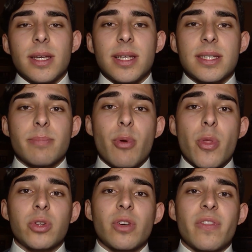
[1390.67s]
is a
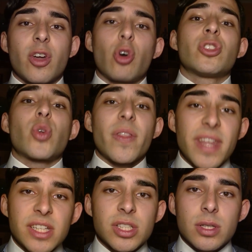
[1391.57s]
product of the
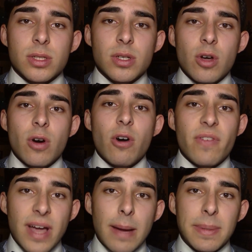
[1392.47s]
contradictions
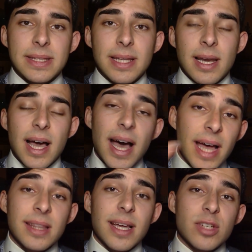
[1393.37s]
of capital,
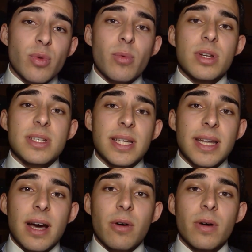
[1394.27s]
and, as we will see
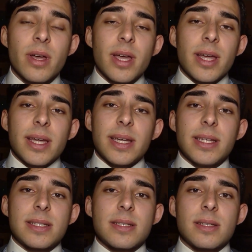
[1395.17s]
now,
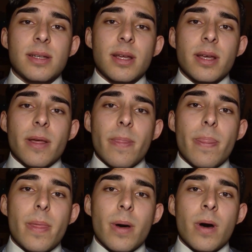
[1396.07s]
is
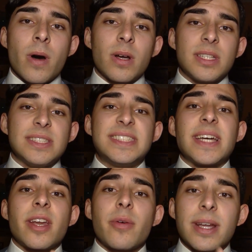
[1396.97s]
the
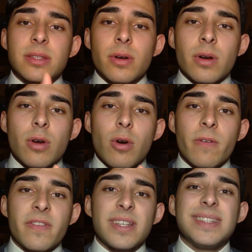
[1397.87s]
generator
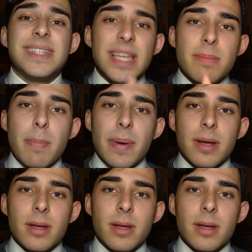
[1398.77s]
of deep